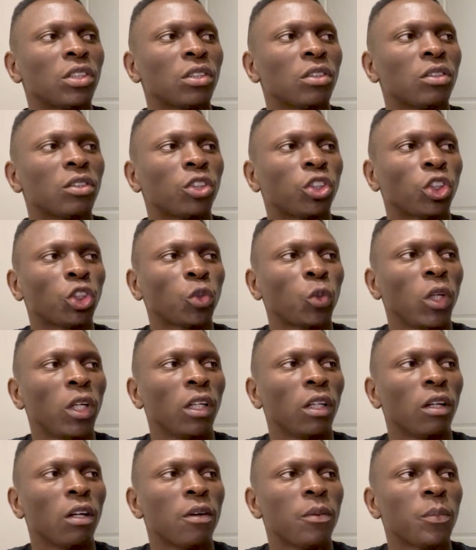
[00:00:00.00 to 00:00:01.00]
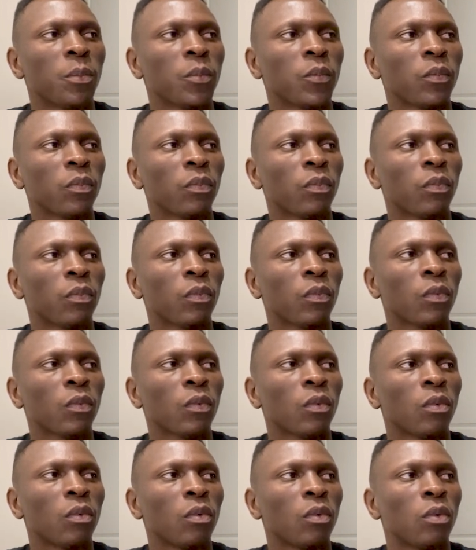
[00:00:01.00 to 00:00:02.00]
string.
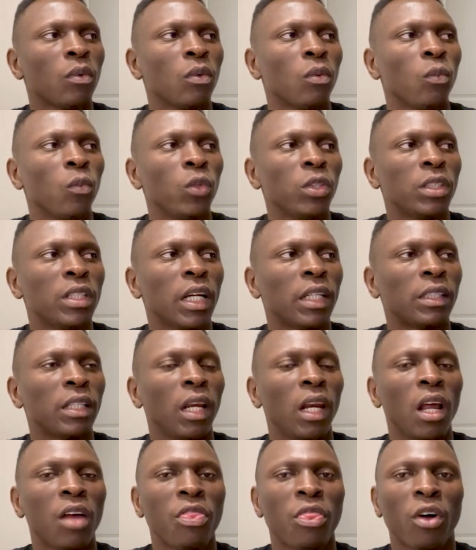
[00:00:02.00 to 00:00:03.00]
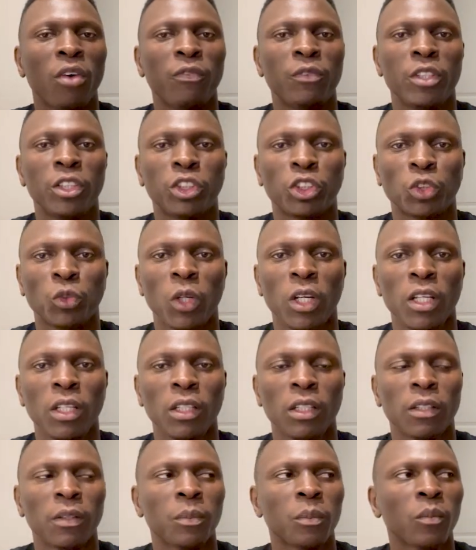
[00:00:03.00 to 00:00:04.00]
We take the length of the
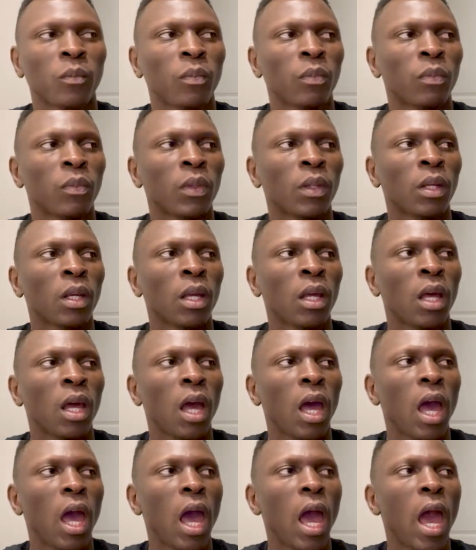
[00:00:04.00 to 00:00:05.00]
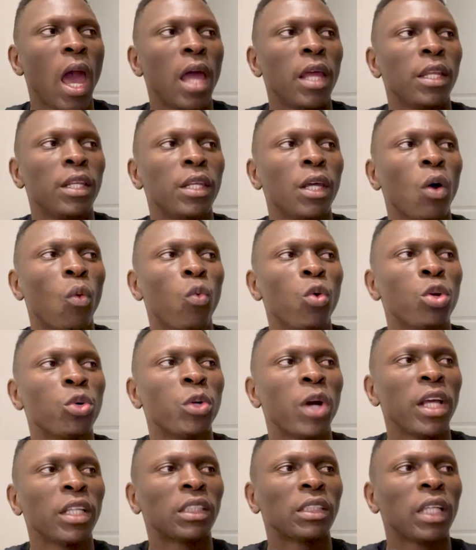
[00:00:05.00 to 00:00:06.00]
string and we
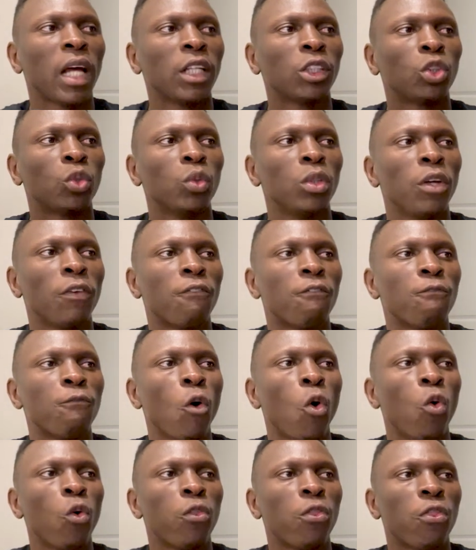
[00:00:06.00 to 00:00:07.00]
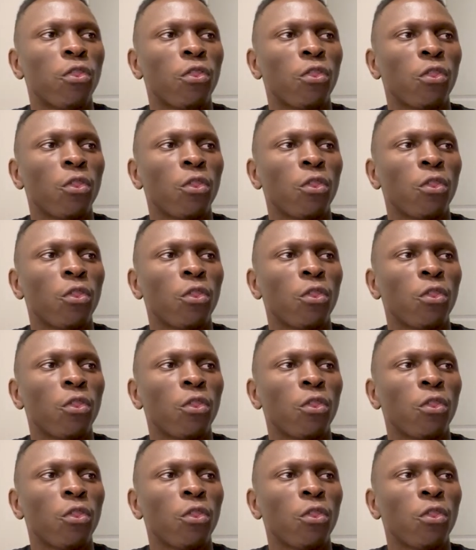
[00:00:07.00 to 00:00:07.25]
raise that to the 4th,